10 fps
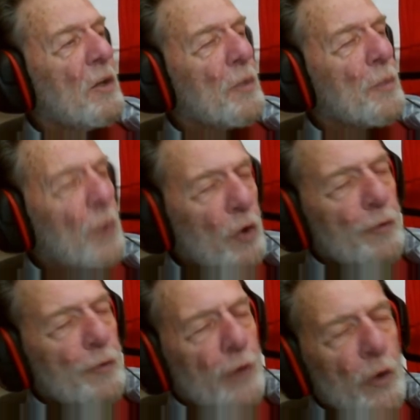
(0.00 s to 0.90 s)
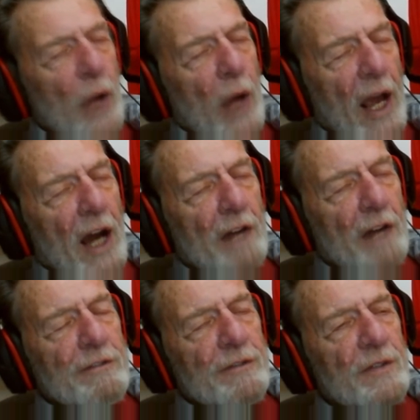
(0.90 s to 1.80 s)
proof you
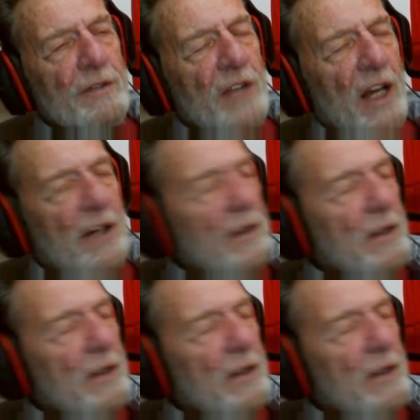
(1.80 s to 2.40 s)
have that